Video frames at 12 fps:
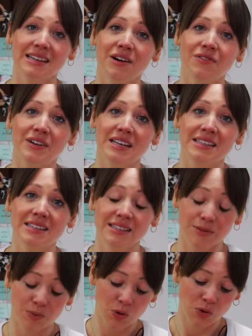lovely
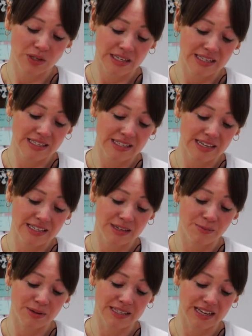supported
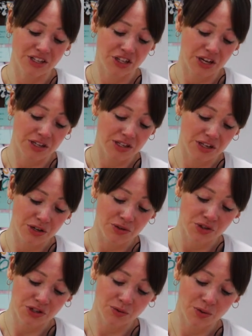seated position. So you
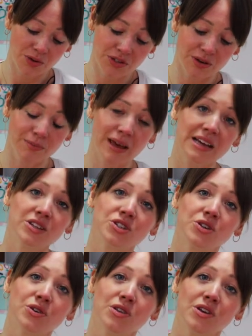just want to make
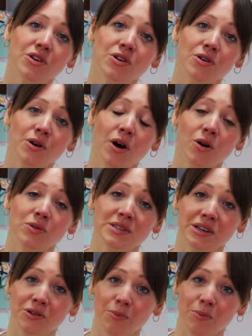sure that you're holding your